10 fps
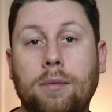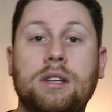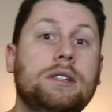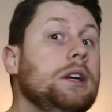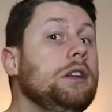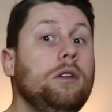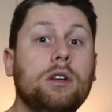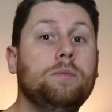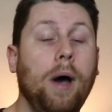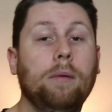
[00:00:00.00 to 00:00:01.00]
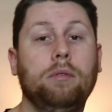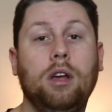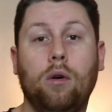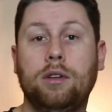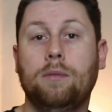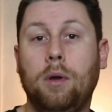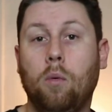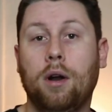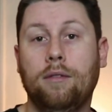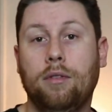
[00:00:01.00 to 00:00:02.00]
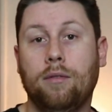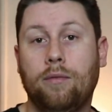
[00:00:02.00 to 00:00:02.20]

Like, Sinton is probably going to be one of the